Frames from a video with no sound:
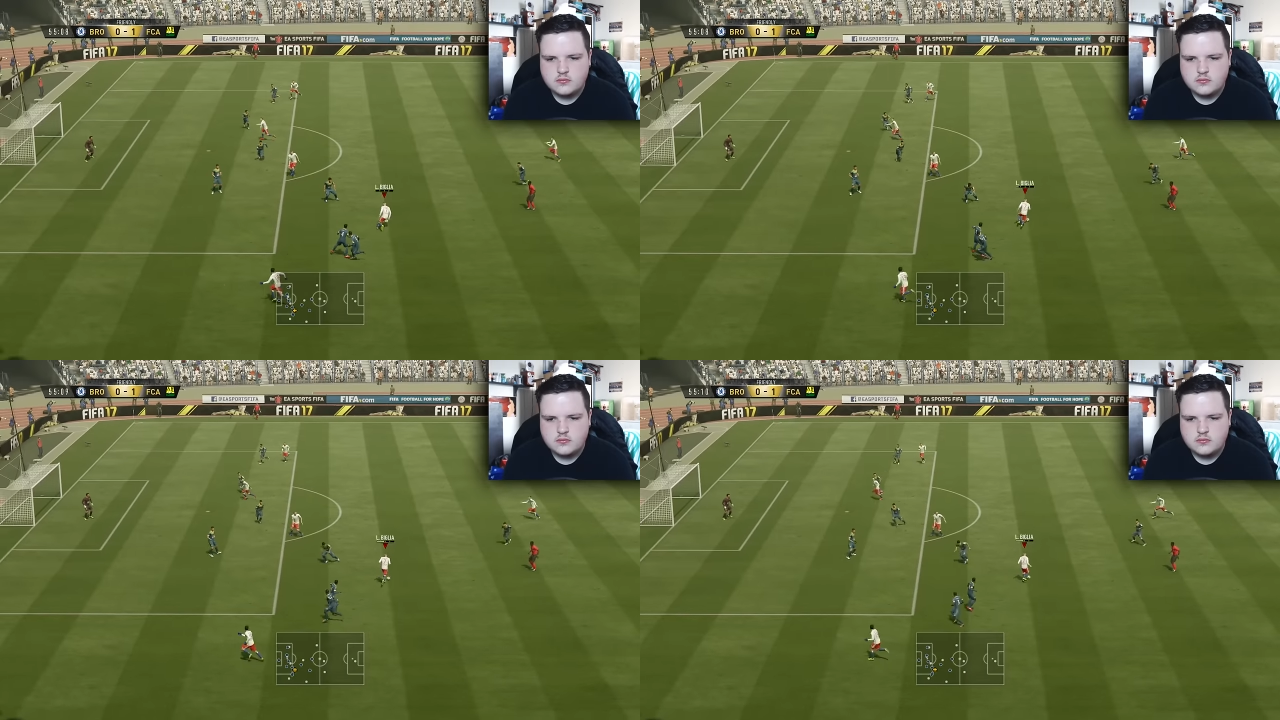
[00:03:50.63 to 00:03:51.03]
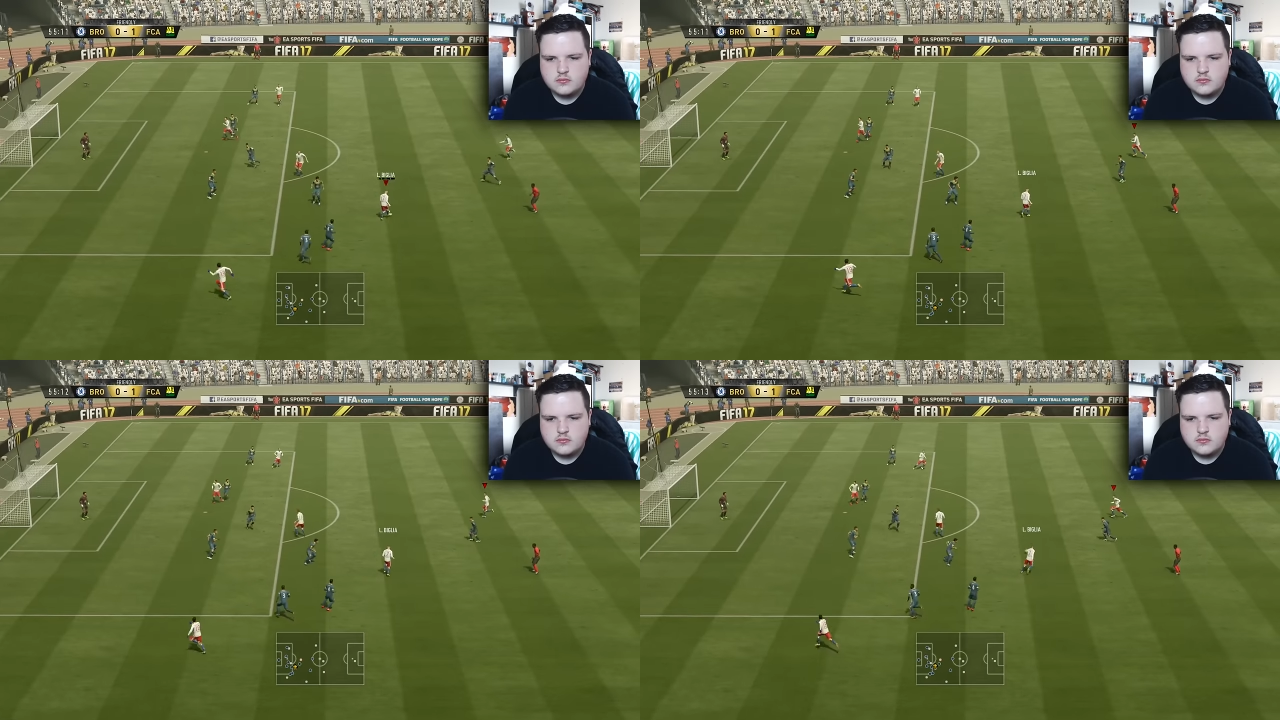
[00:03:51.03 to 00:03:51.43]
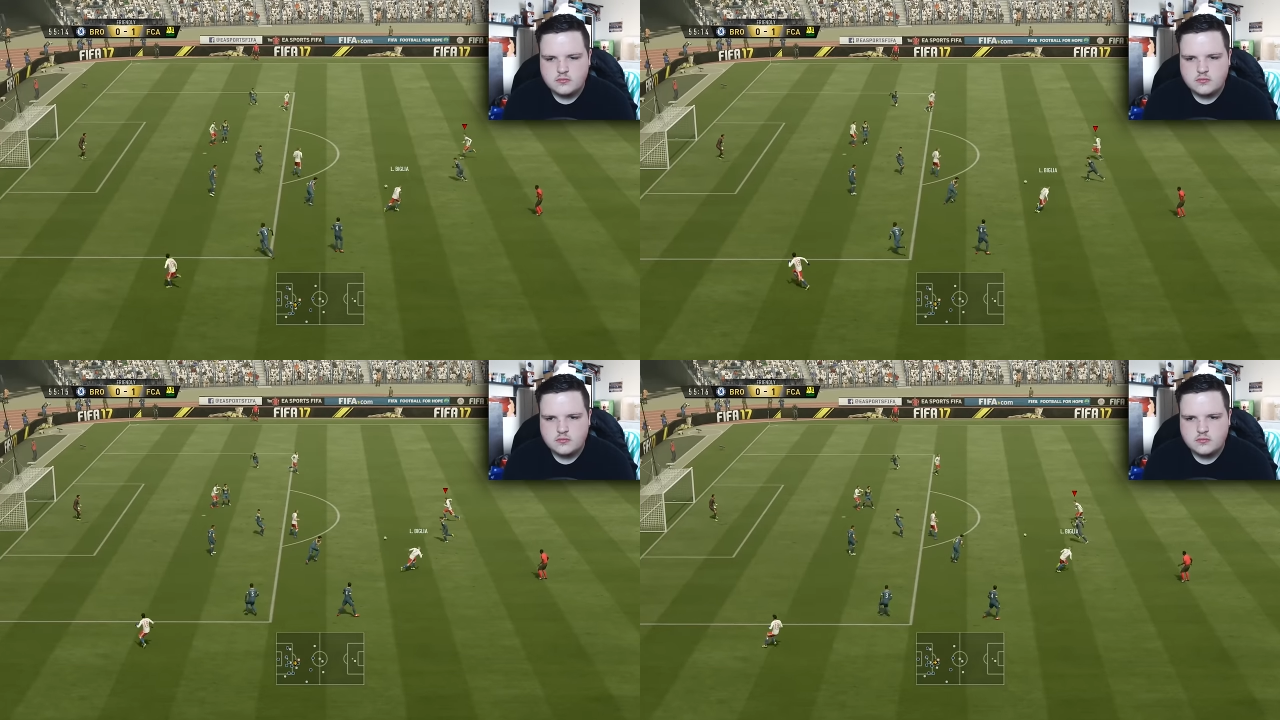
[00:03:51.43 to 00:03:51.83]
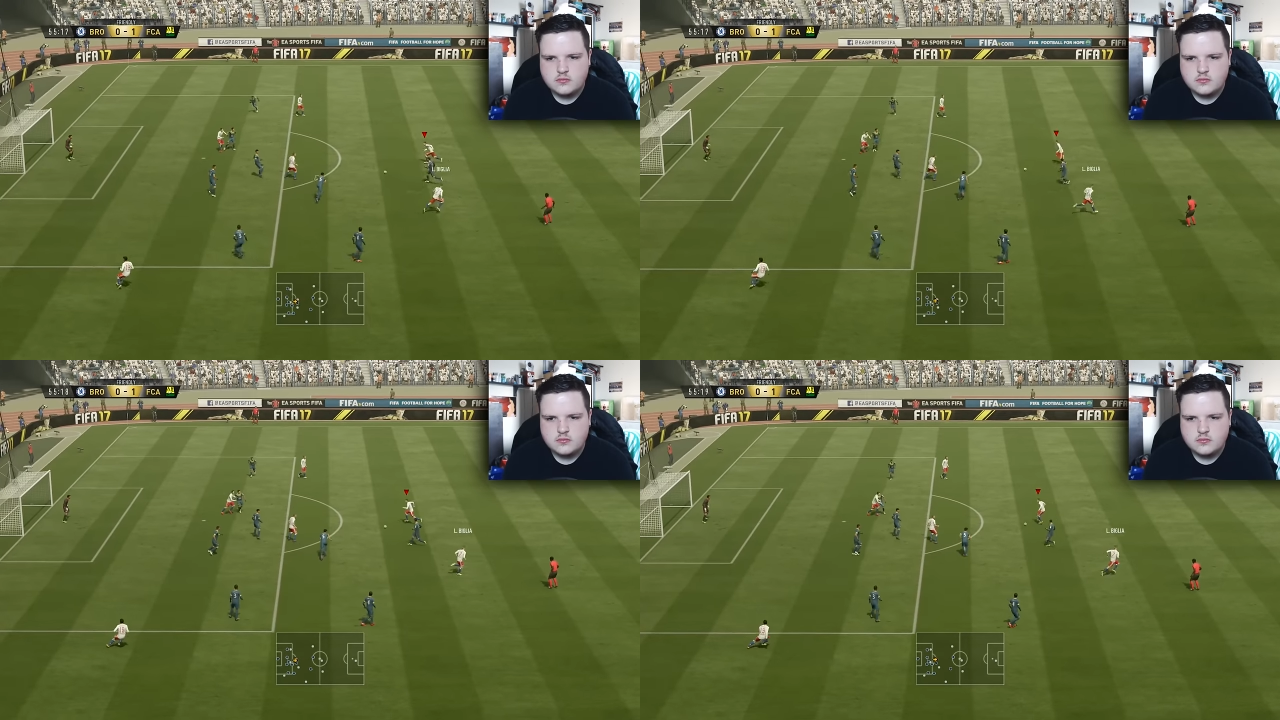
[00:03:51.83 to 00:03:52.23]

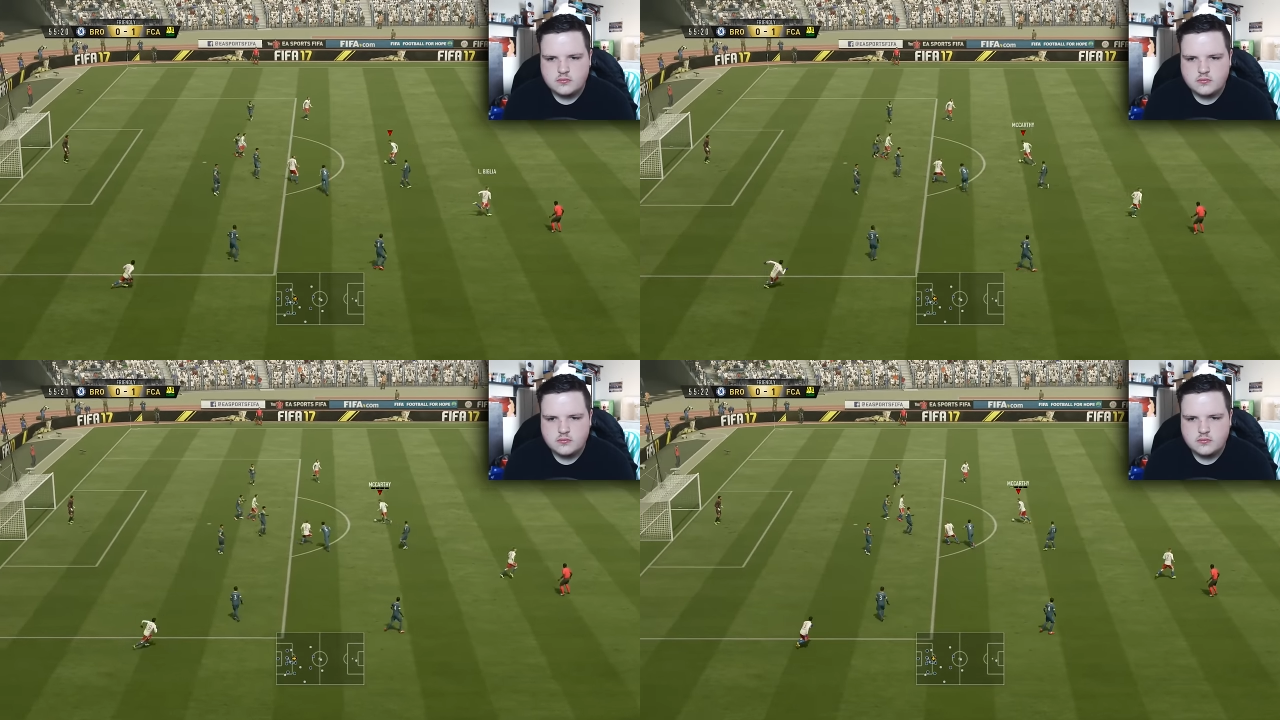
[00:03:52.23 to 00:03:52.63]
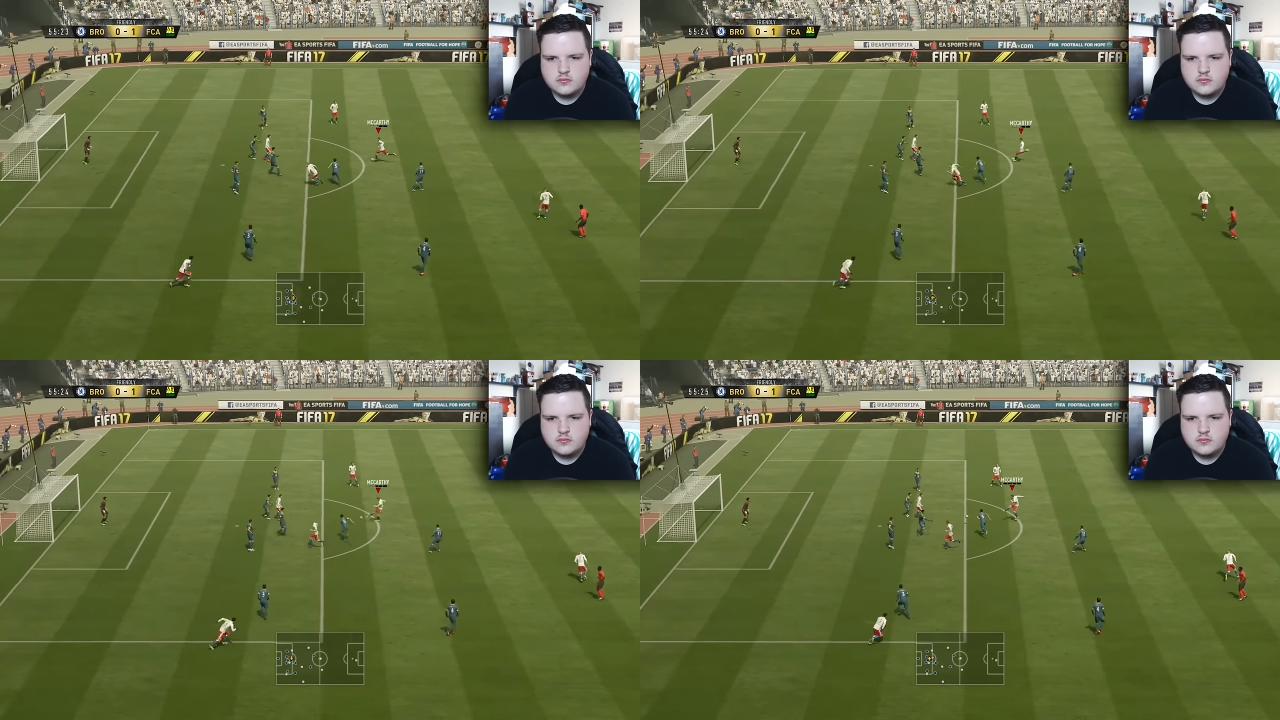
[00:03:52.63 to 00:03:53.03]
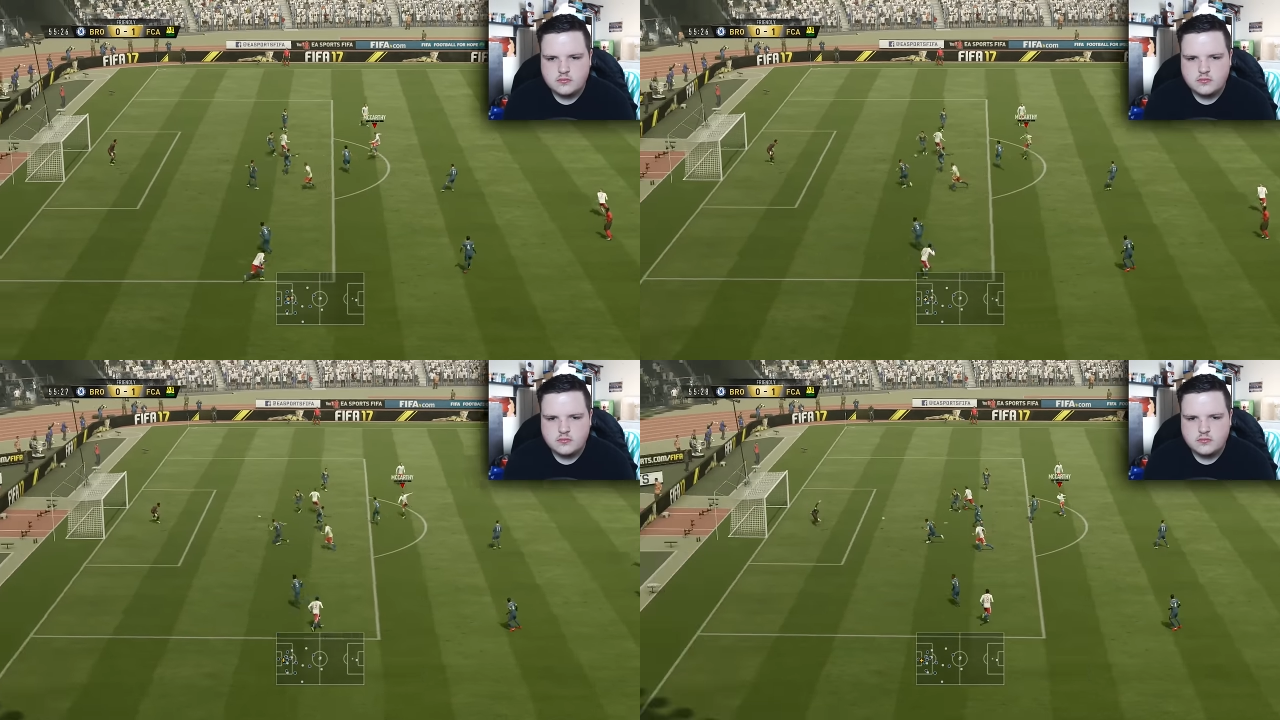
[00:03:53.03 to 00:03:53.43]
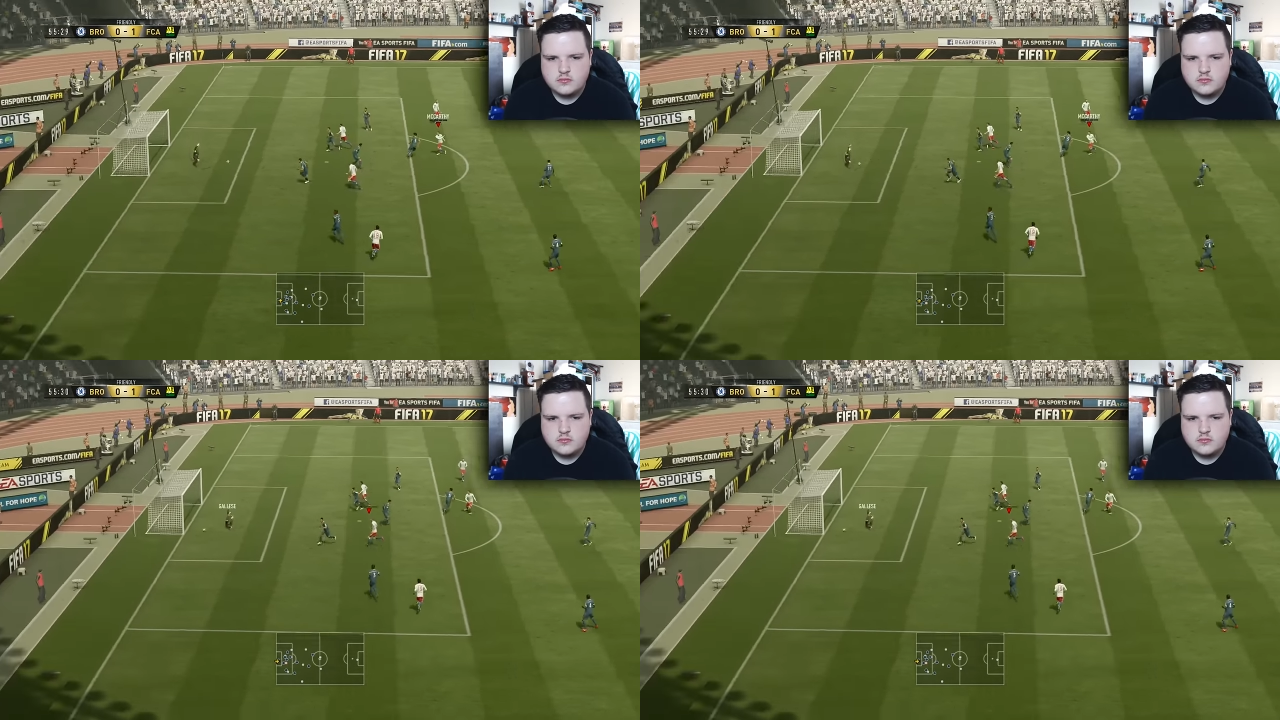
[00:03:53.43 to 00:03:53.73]
Nothing is said.